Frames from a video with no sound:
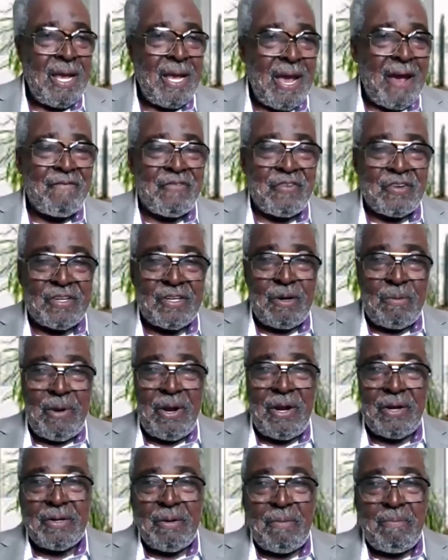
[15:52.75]
African
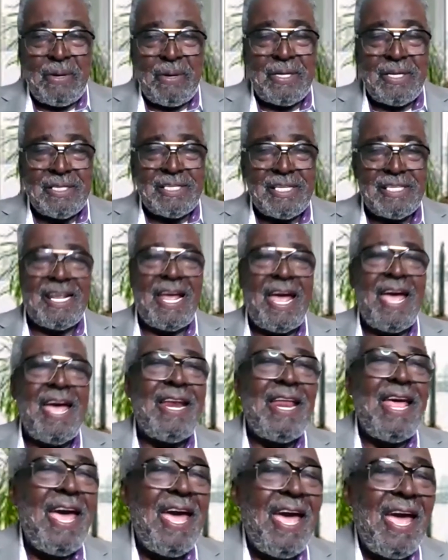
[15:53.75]
American businesses,
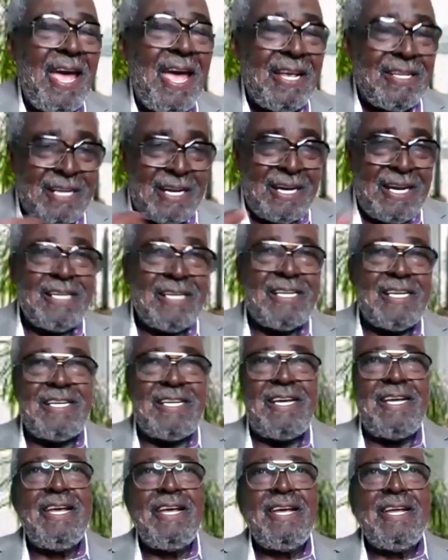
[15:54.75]
and as an
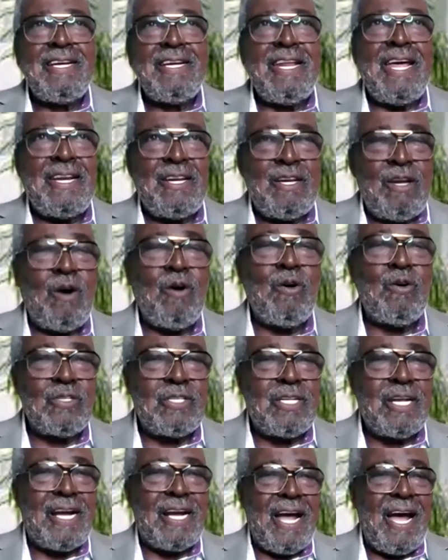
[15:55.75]
entity that
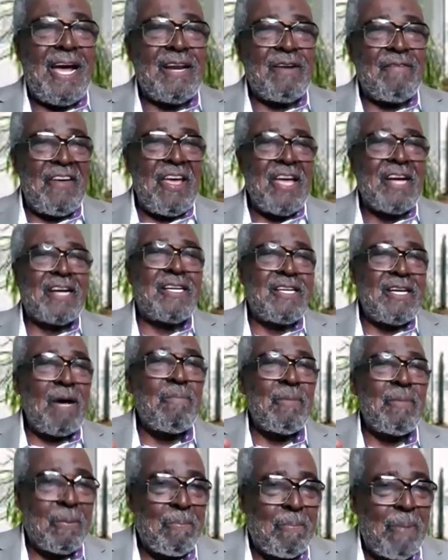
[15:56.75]
knows the kind of
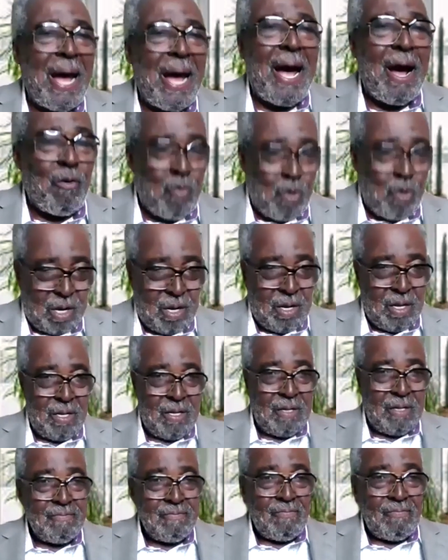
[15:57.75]
economic power
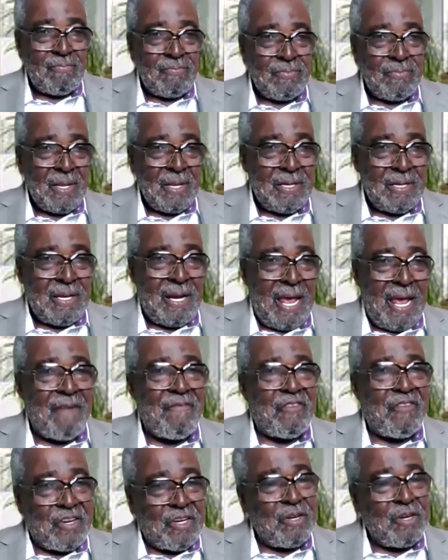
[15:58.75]
that
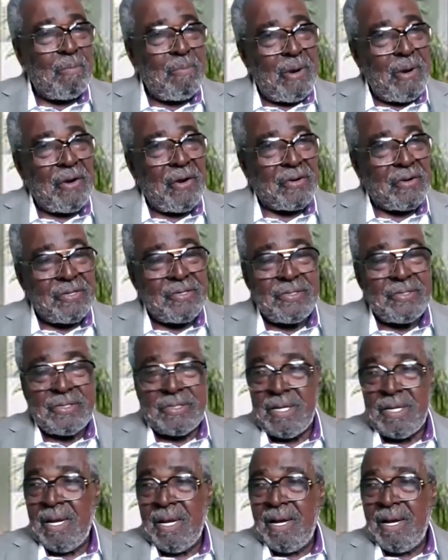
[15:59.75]
African Americans